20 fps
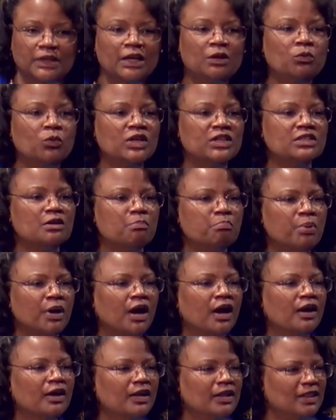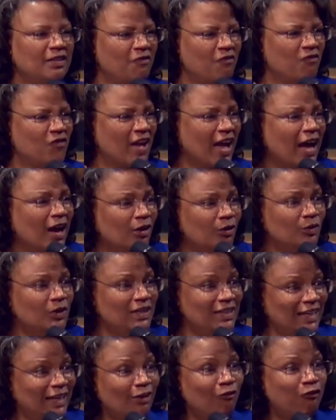It was a part of the
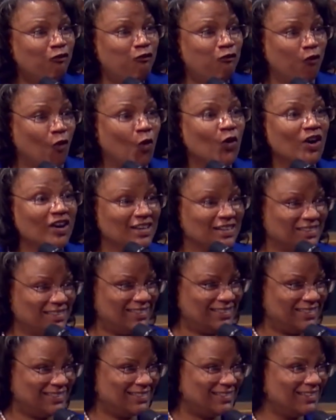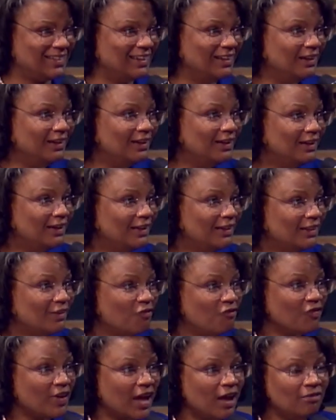founding force,
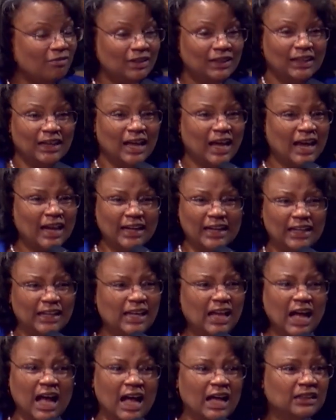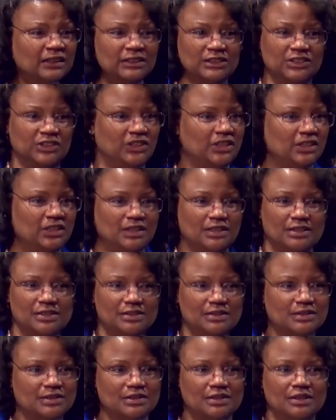the founding
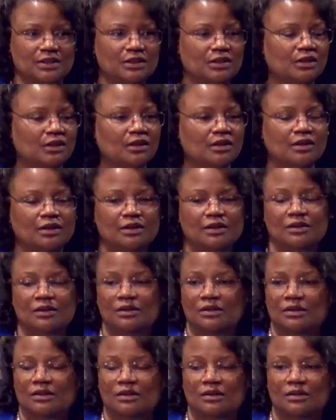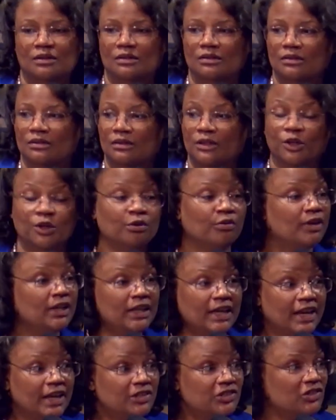ideologies, the
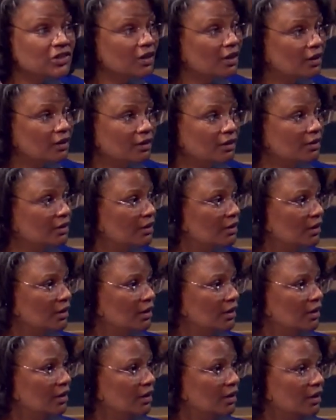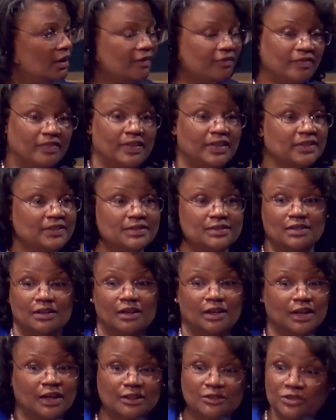creation of
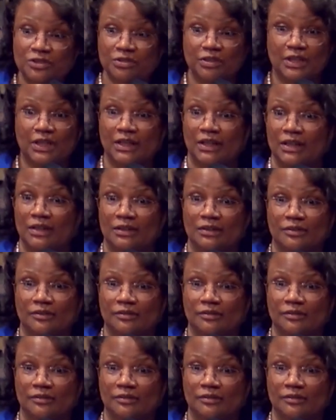this country.